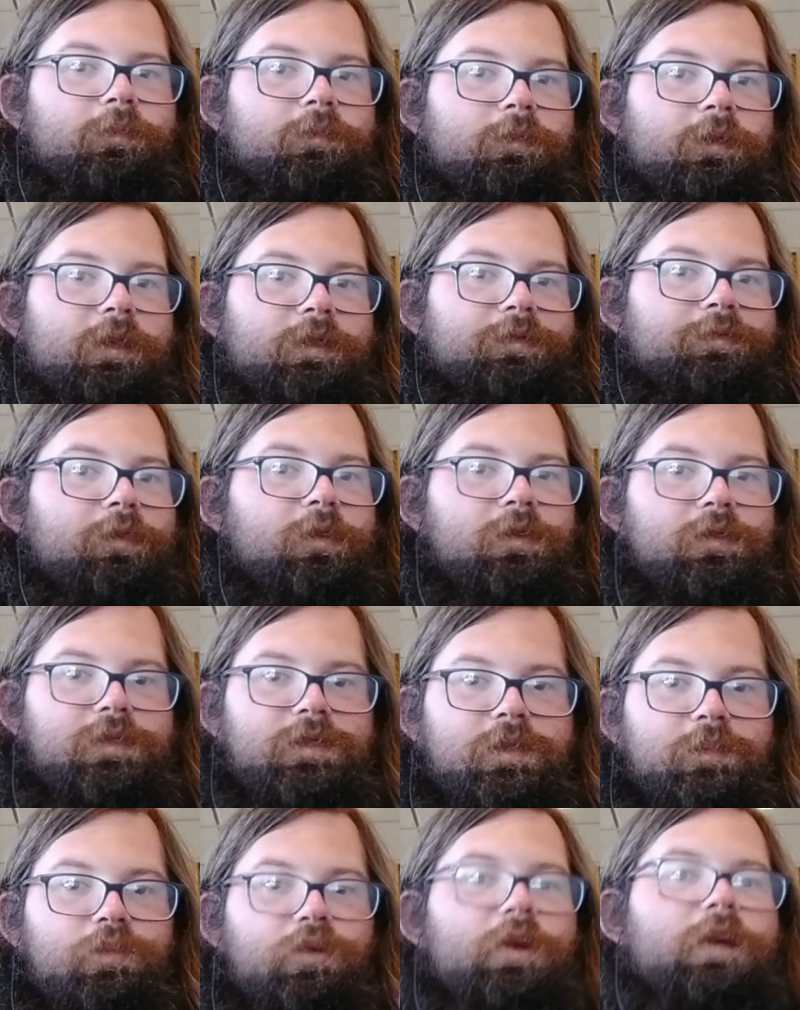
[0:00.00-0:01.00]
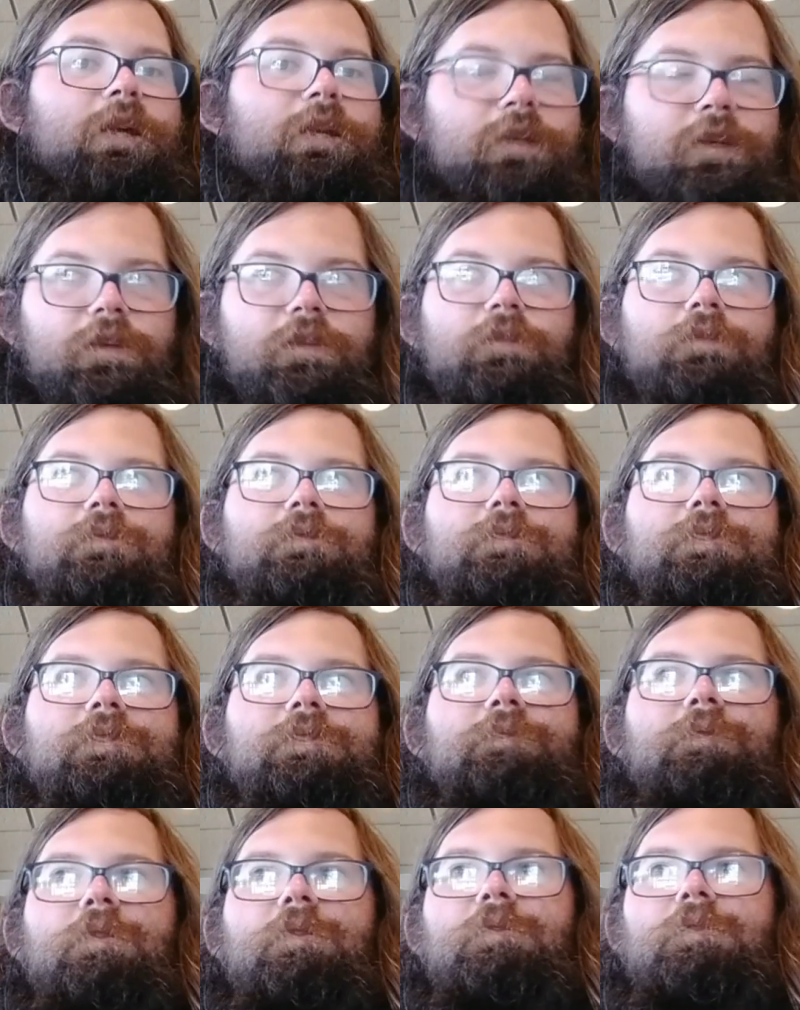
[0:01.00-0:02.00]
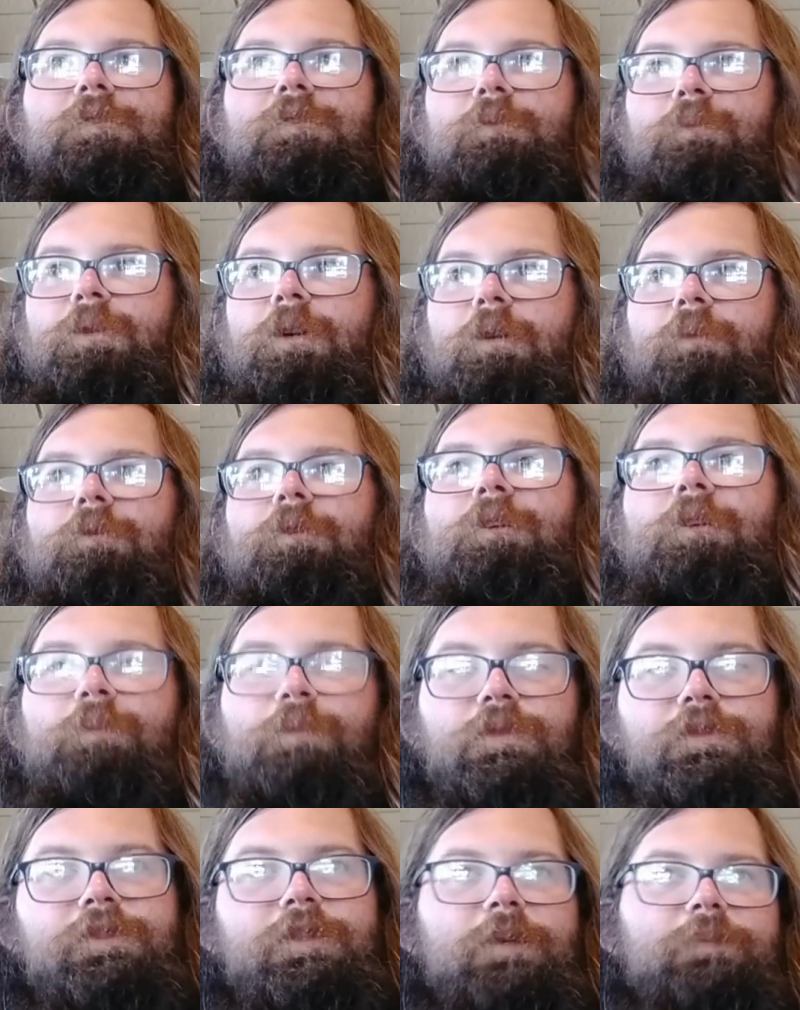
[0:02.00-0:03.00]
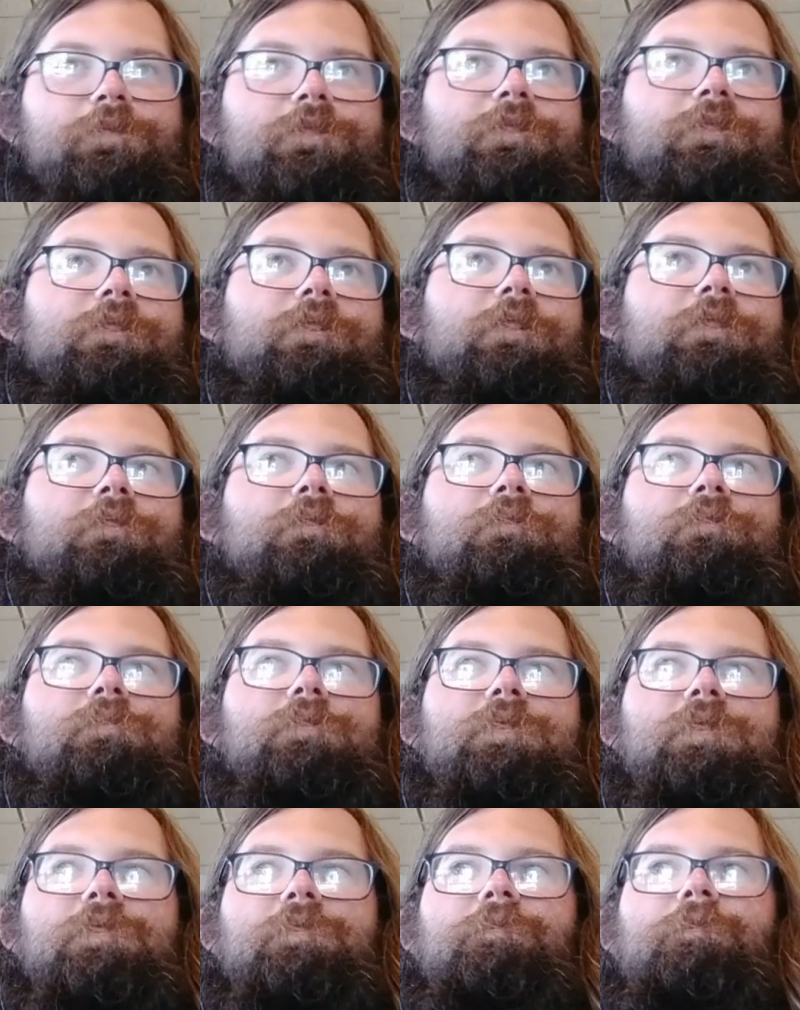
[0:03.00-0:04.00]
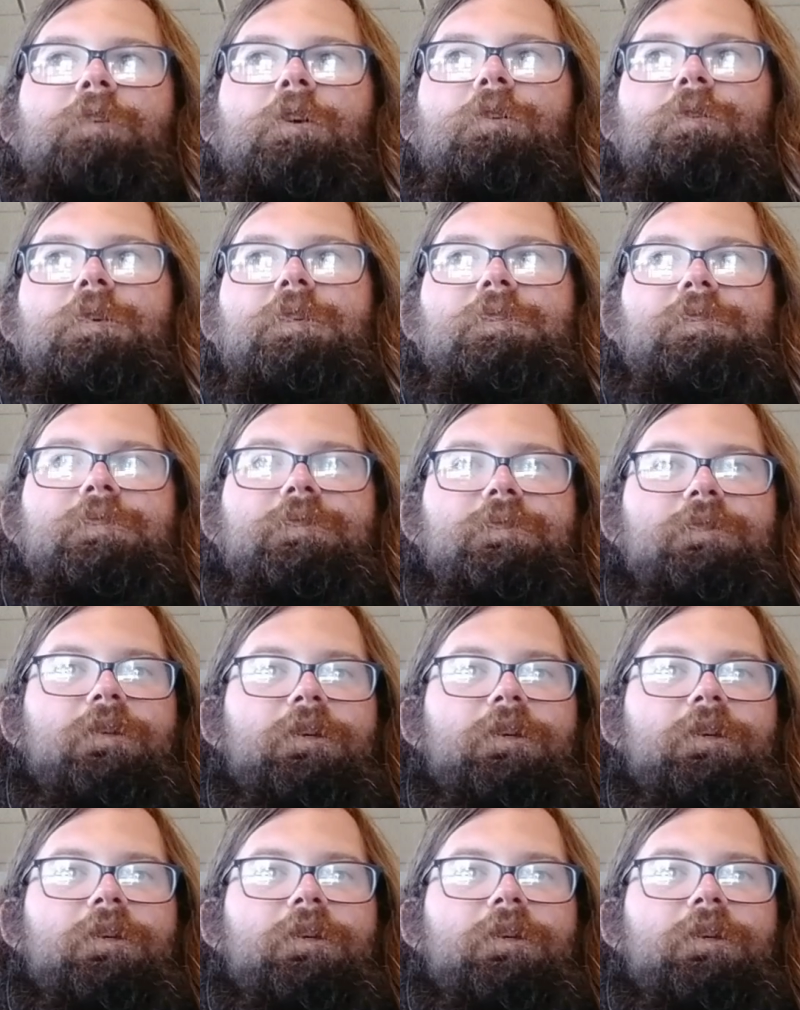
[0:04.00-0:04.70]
As far as the brand goes, as far as the public perception goes, as far as